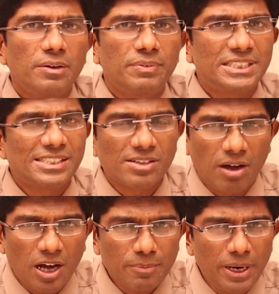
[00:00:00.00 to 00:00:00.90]
which is
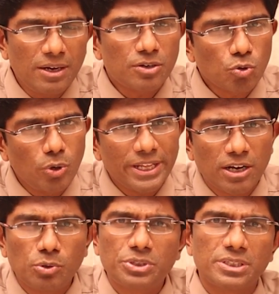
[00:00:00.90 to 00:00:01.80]
normal, ruling
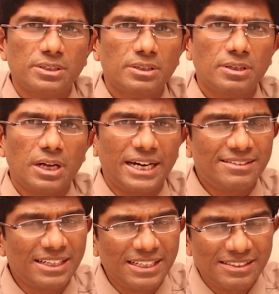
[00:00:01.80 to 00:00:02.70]
out
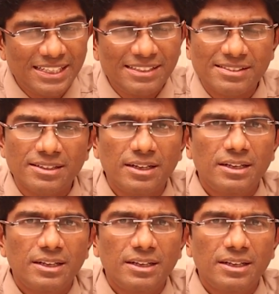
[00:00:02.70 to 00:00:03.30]
Addison disease.